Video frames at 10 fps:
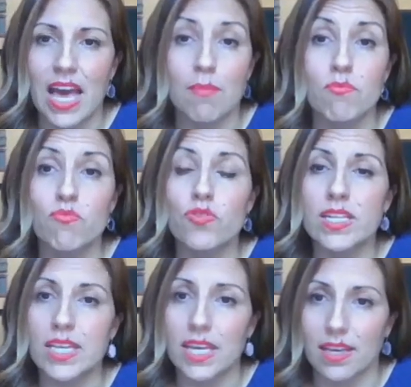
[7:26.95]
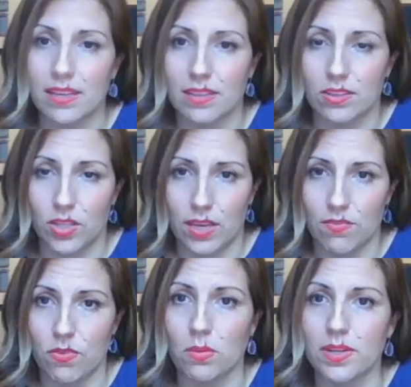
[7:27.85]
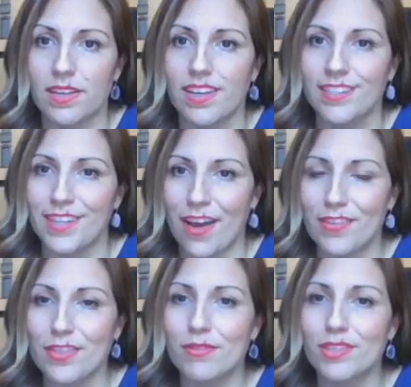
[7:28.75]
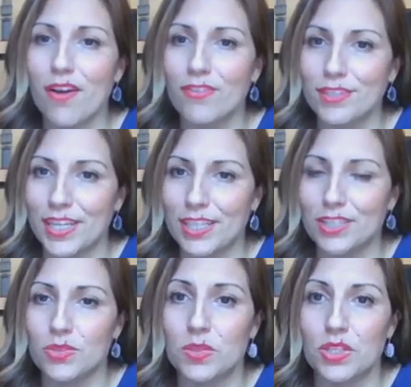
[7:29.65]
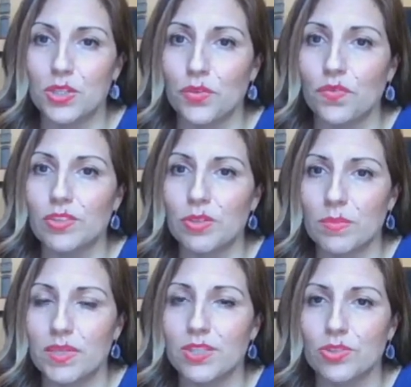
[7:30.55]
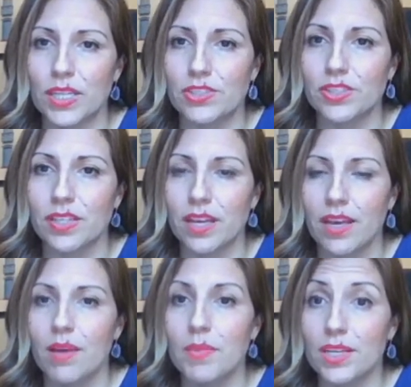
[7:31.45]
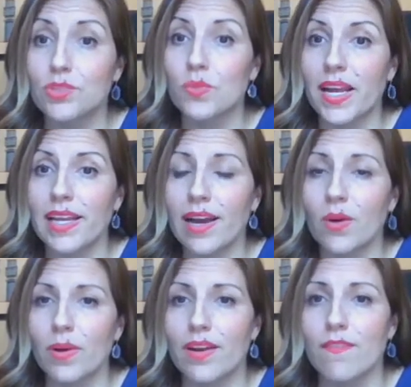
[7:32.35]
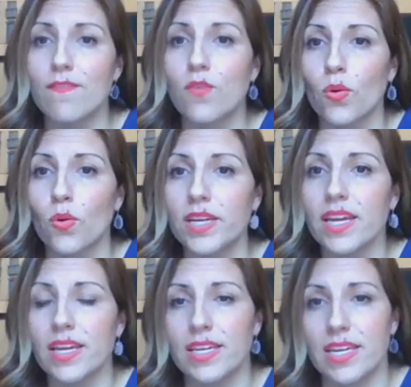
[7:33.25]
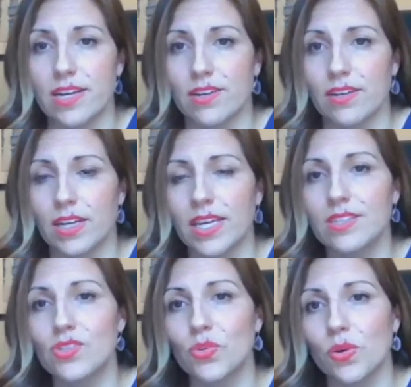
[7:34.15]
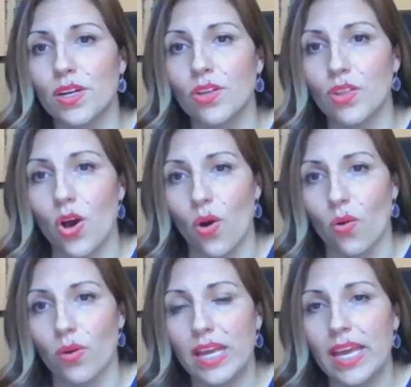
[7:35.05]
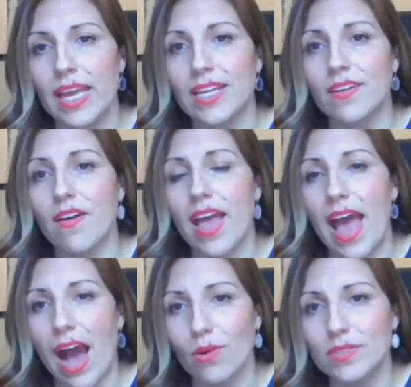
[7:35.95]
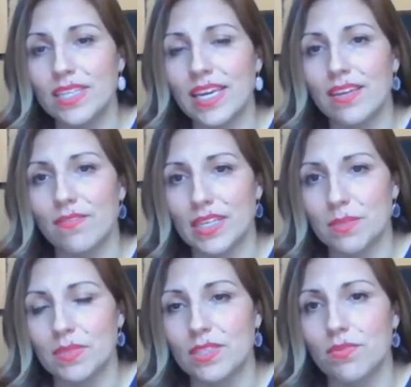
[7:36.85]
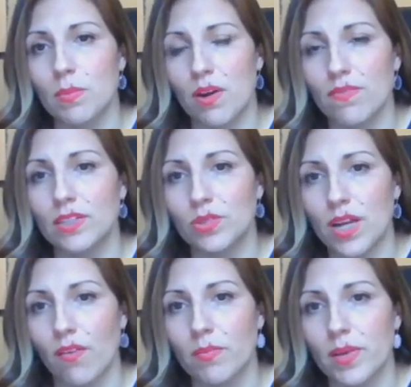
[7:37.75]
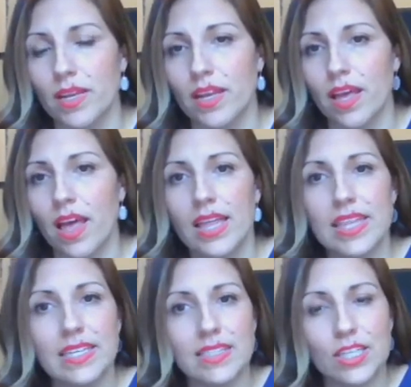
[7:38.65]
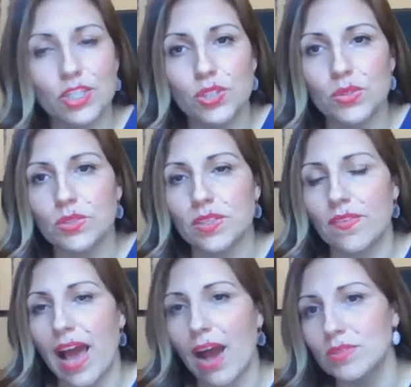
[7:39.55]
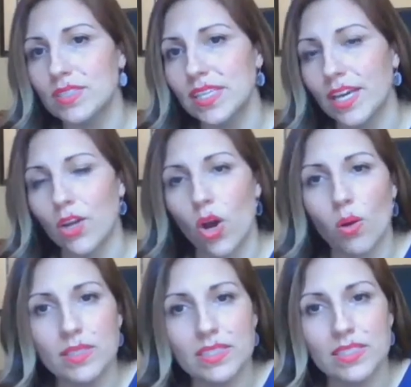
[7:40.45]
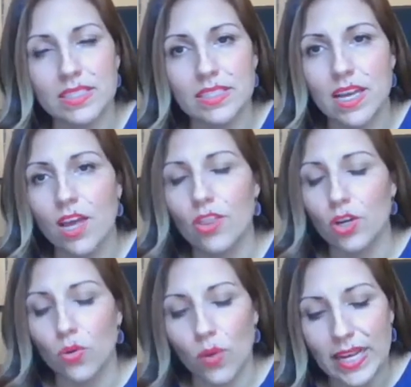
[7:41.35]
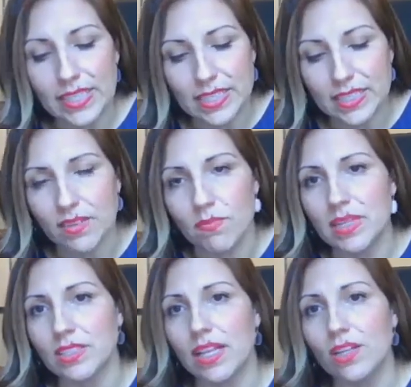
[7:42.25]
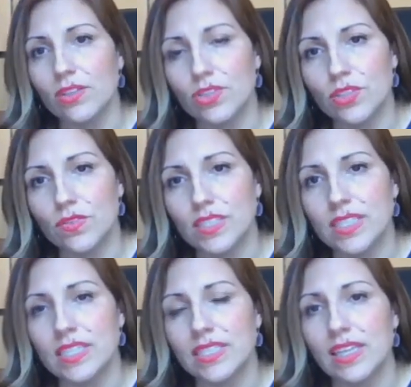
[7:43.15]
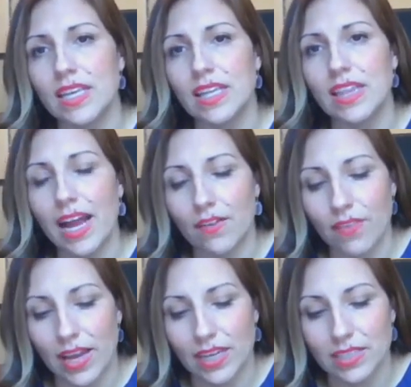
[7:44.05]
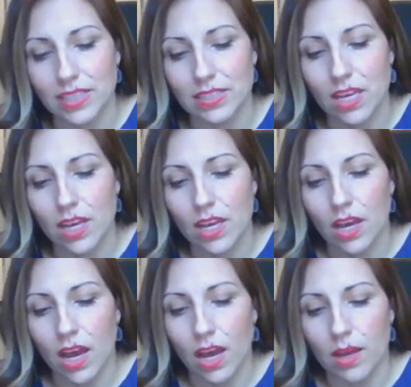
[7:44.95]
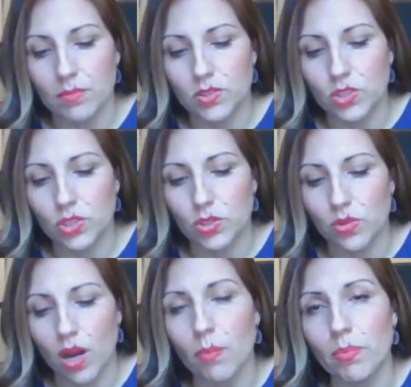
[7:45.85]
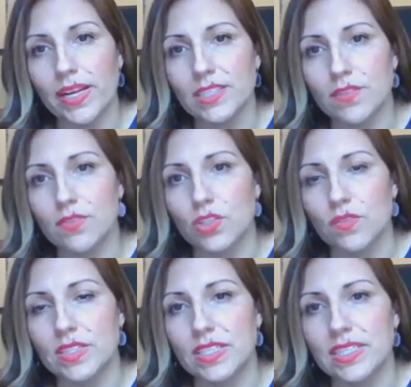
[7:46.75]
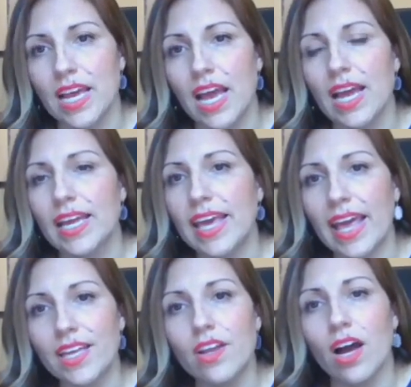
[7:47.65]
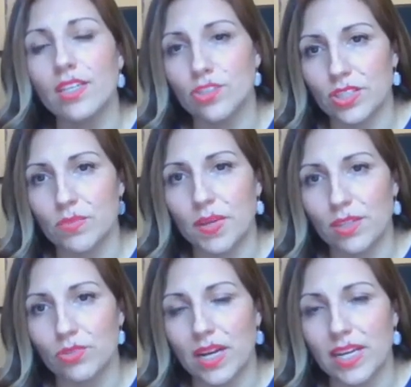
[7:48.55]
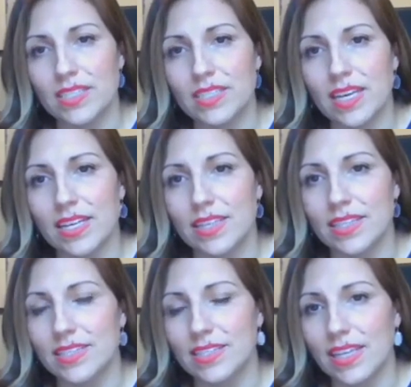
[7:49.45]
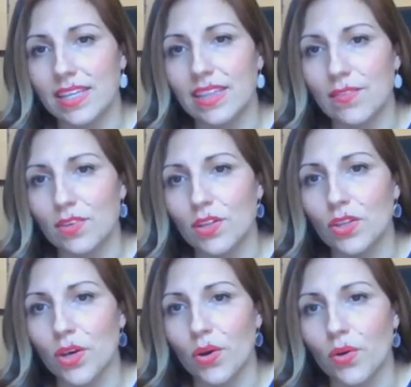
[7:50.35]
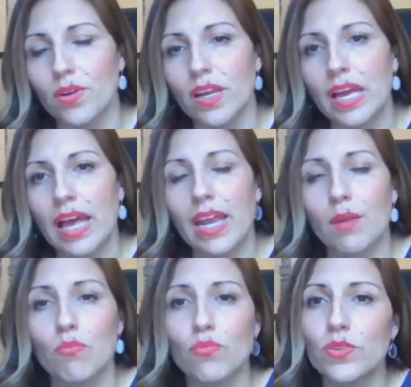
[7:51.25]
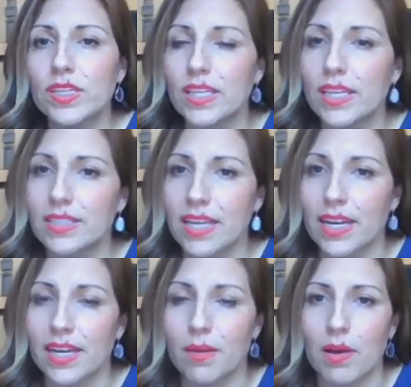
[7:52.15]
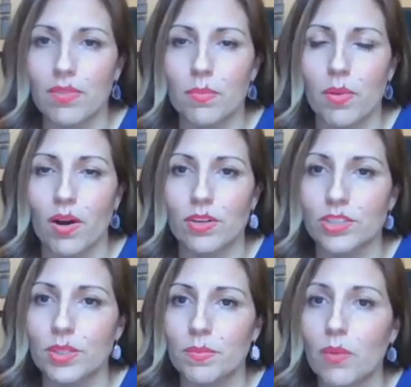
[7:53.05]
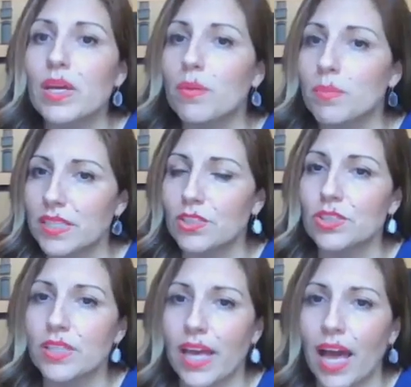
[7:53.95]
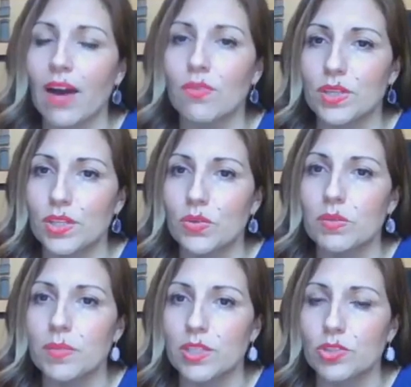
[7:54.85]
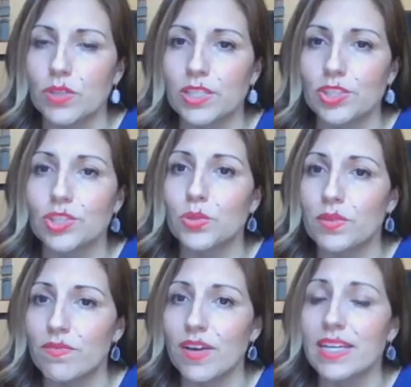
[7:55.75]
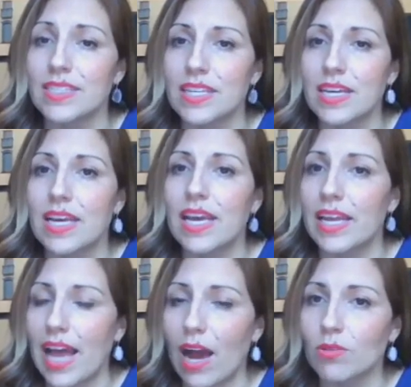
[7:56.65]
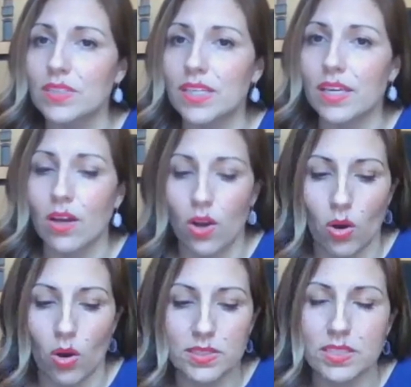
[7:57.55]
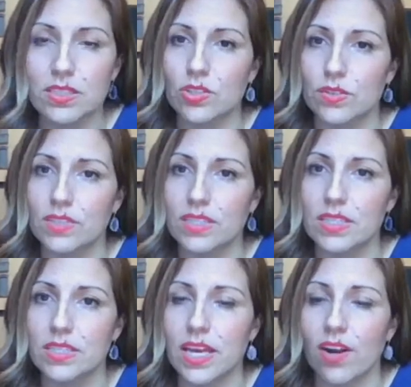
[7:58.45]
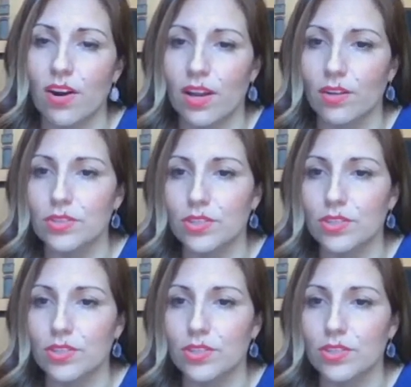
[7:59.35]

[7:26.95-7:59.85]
And I'm really looking forward to having those conversations with the new federal administration. Because right now we're at a 40-year historic low in housing investments from our federal government. These issues of housing and homelessness, the crisis of mental health services, and the lack of access to comprehensive services cannot just be addressed at the city level alone. And I'm really excited about the partnership that we could potentially have with the new administration to invest in housing, homelessness services, and our health